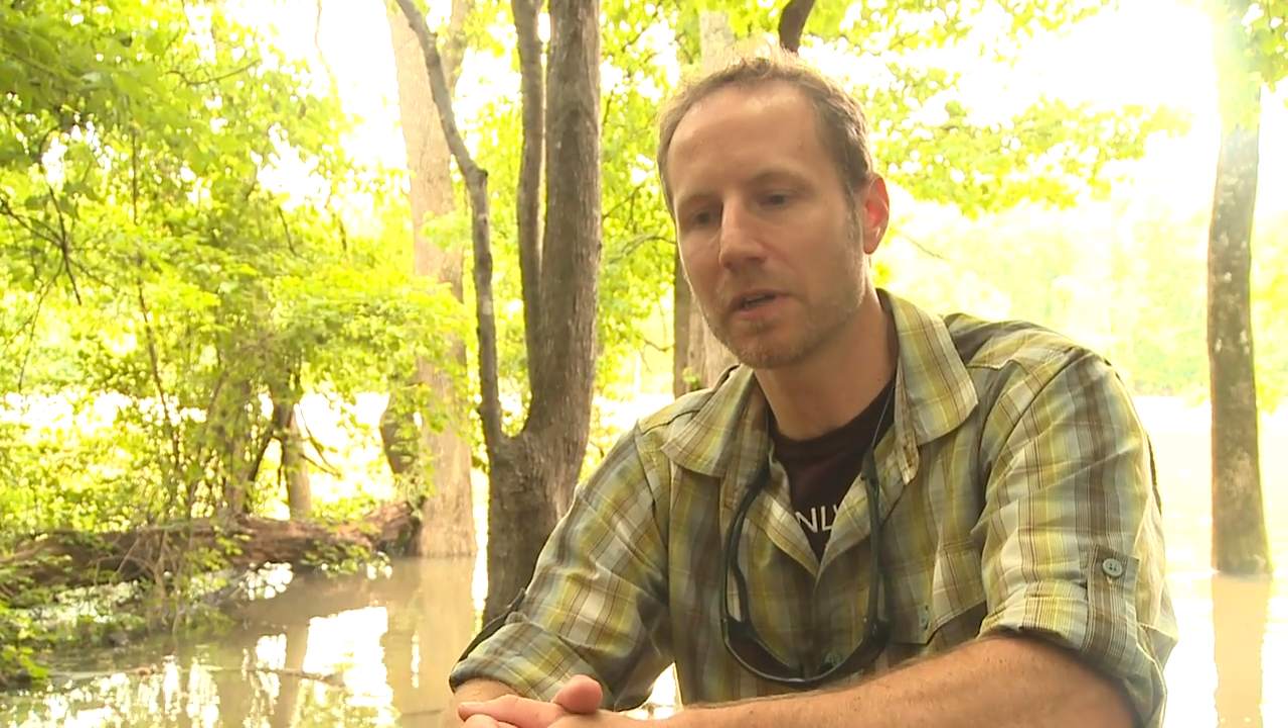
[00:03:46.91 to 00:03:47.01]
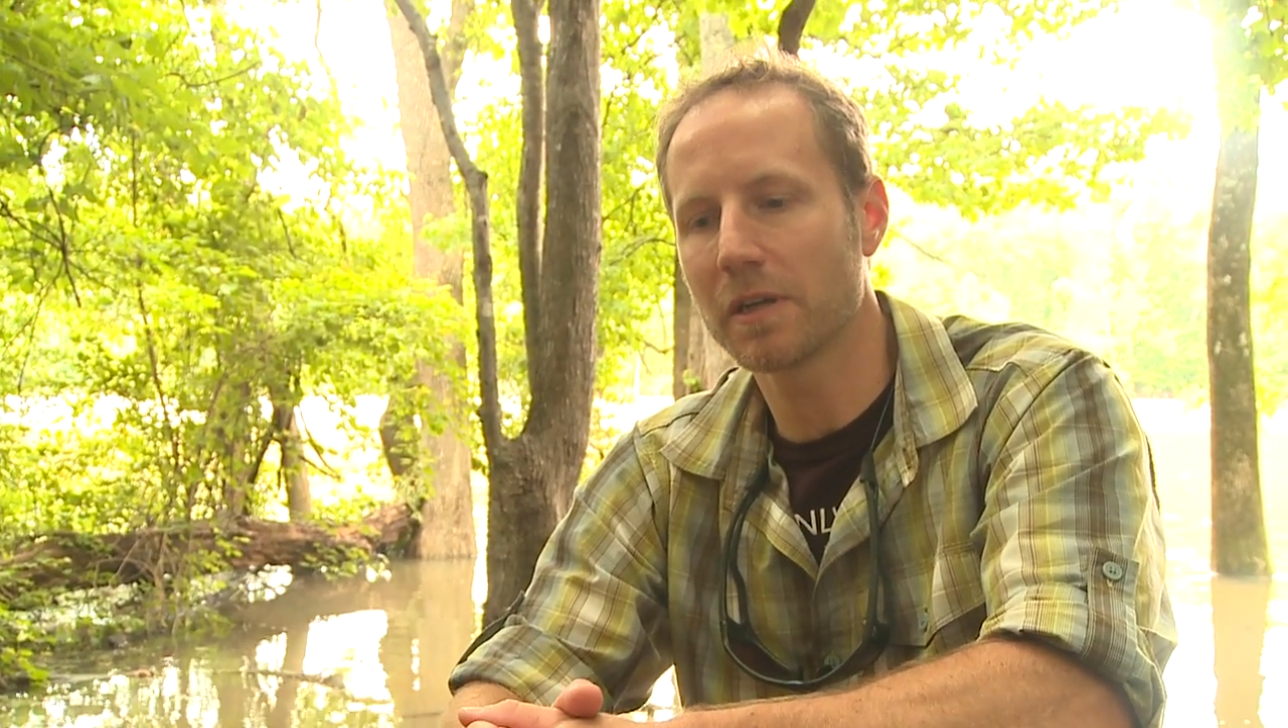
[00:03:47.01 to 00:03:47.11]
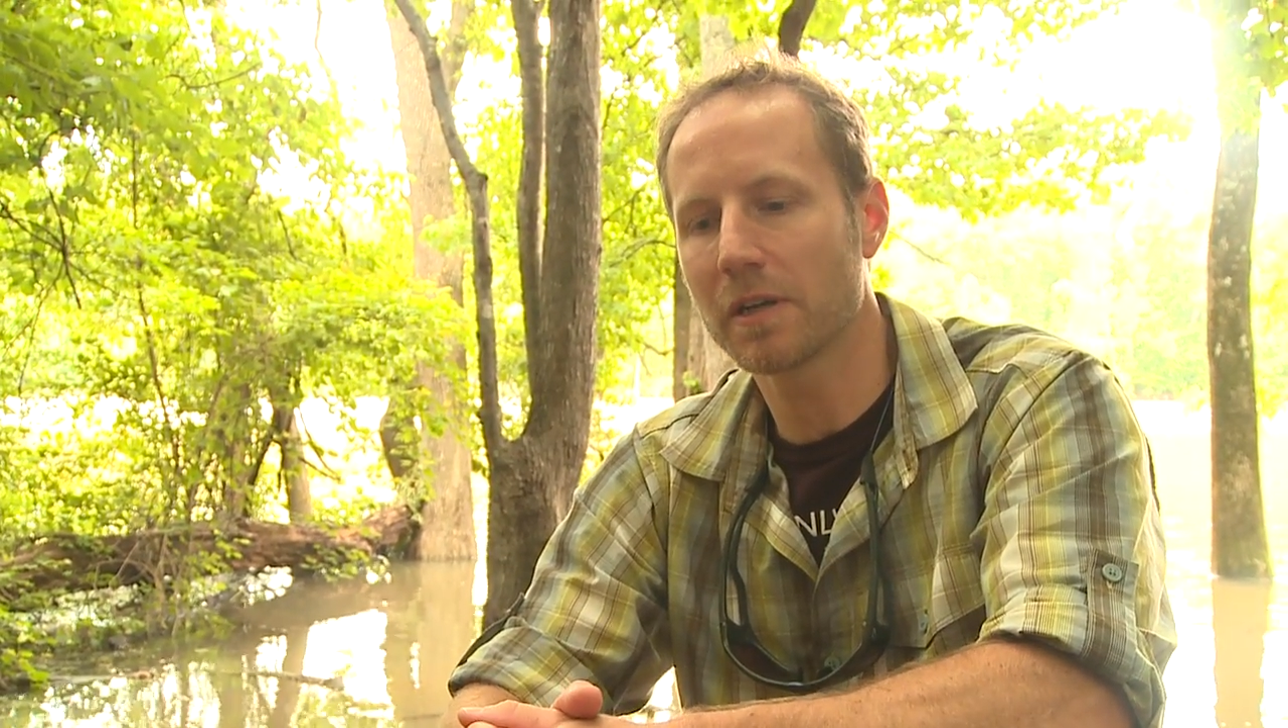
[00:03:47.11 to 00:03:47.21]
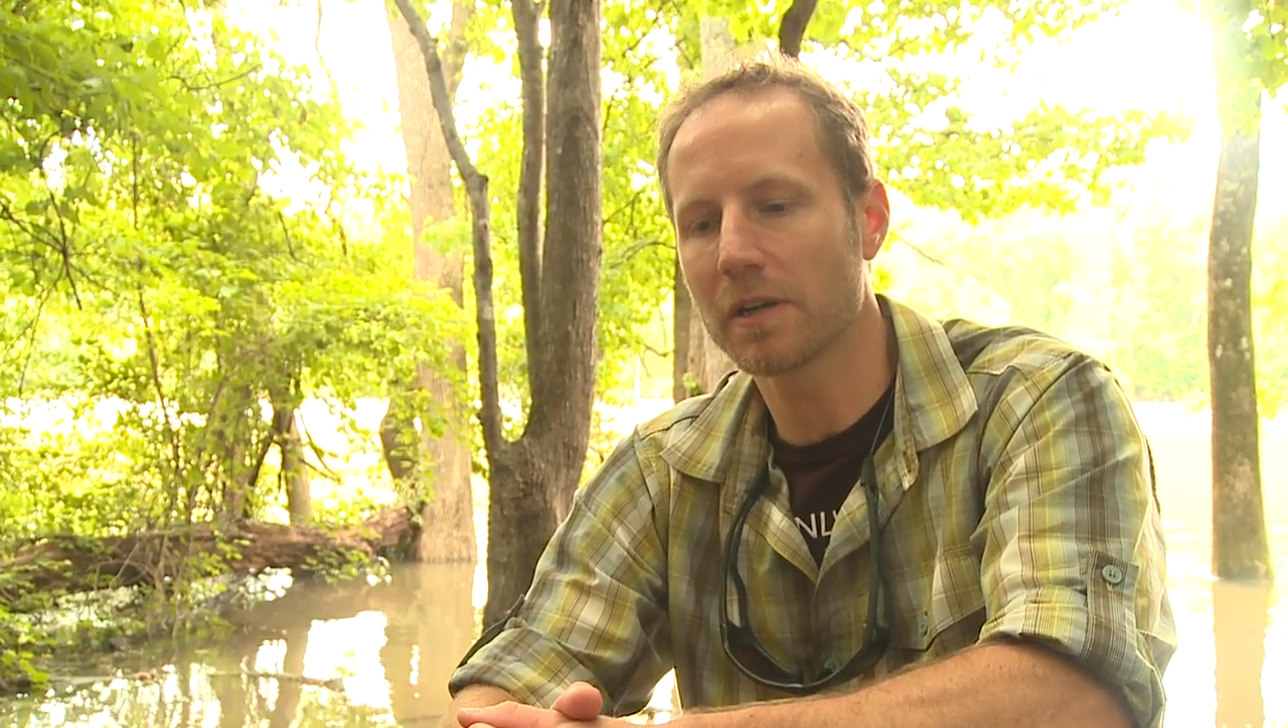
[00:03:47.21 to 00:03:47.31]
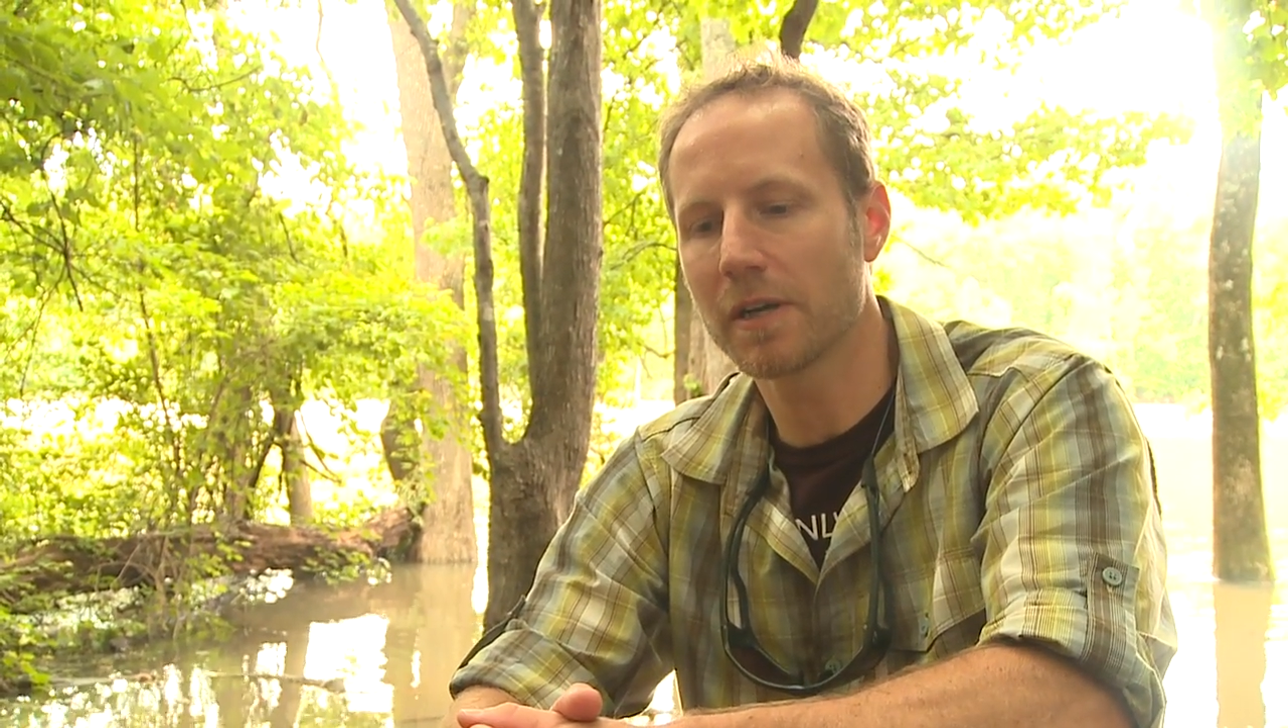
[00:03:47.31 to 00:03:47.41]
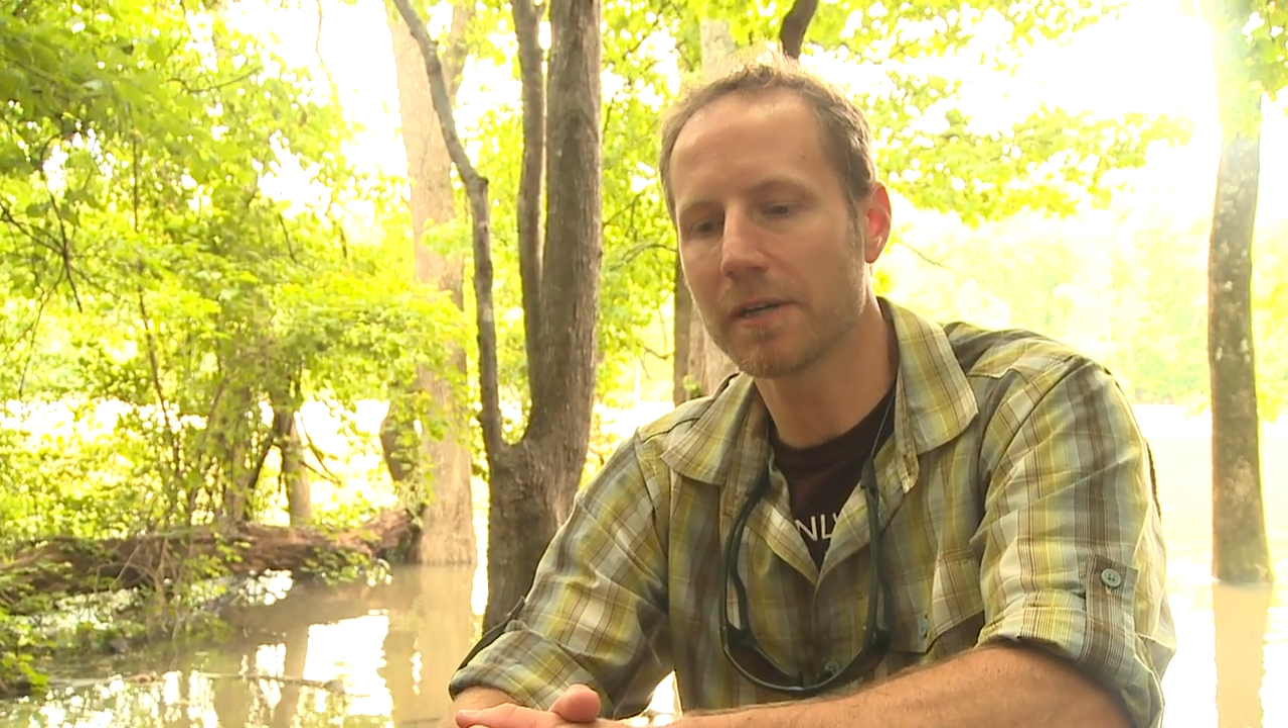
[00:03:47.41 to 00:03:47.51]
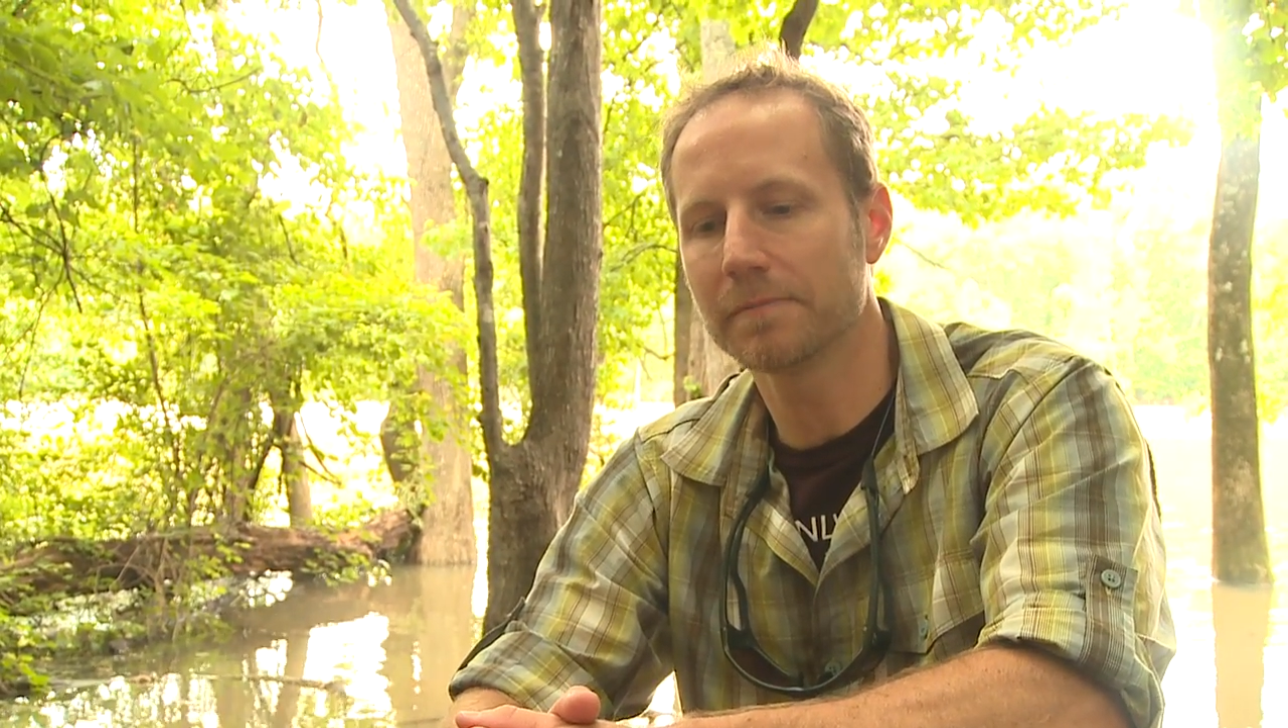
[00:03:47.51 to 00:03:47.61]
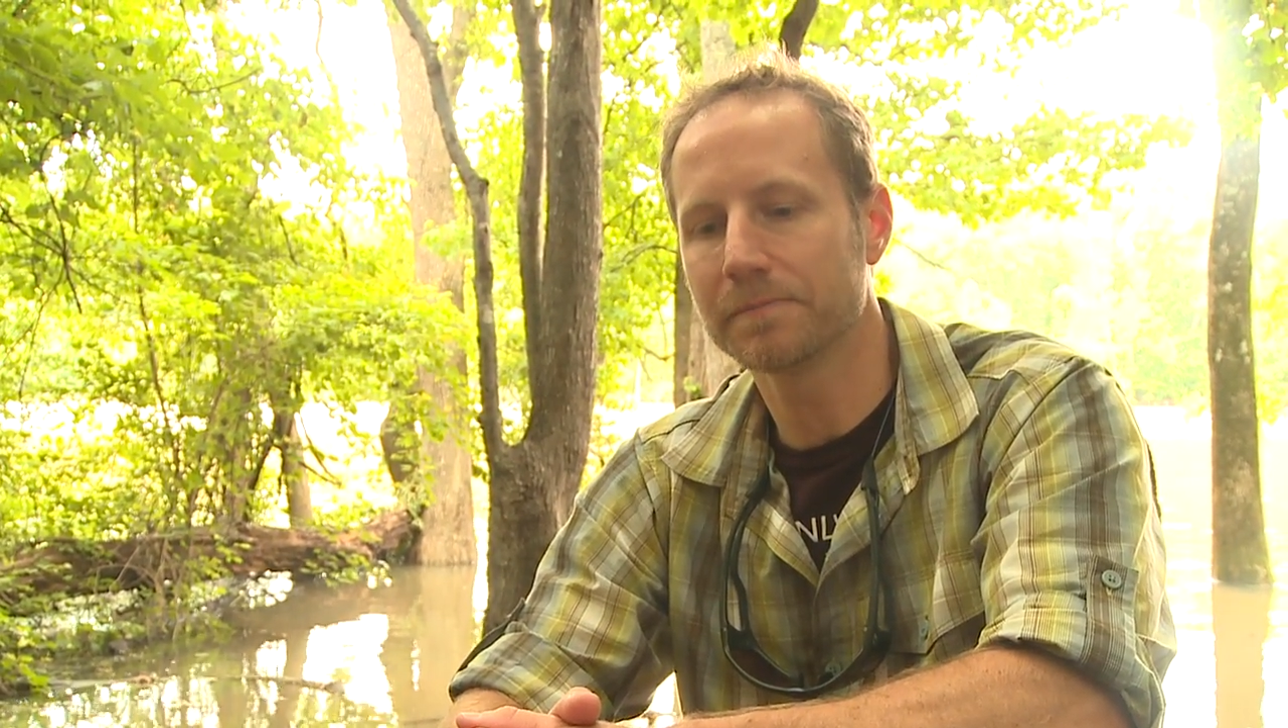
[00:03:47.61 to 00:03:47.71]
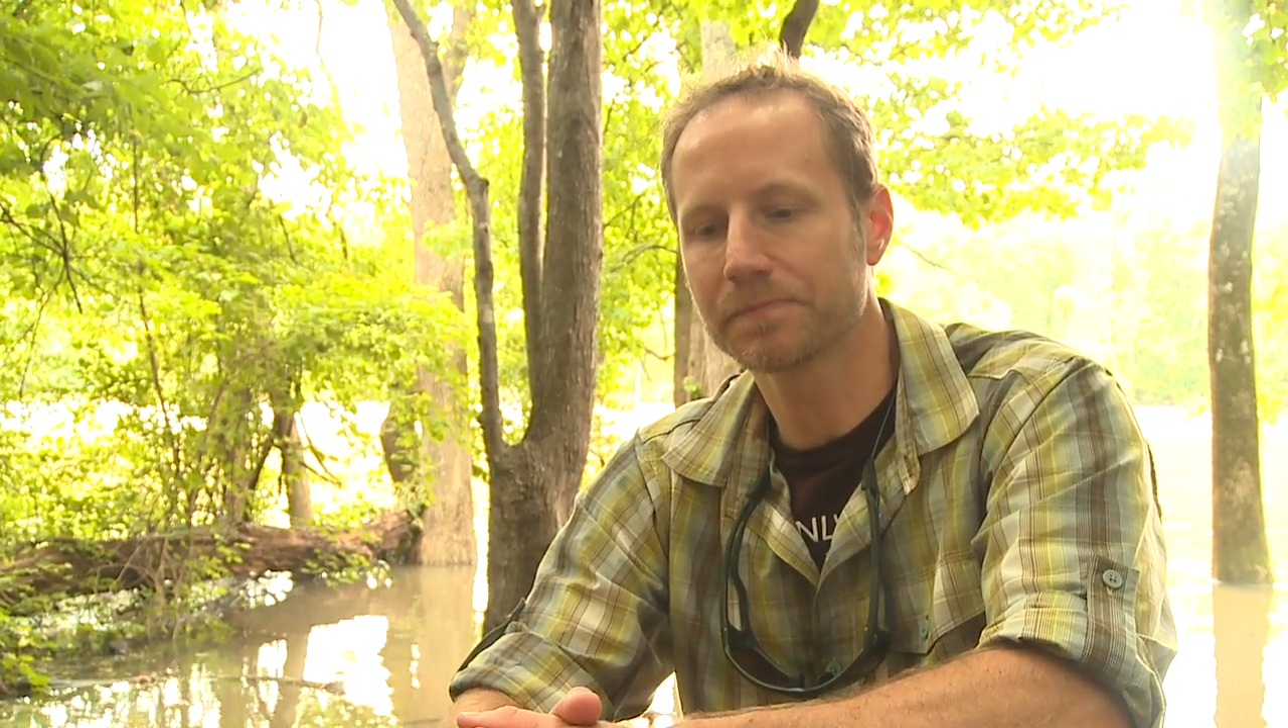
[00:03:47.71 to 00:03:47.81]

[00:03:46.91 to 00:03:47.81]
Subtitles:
are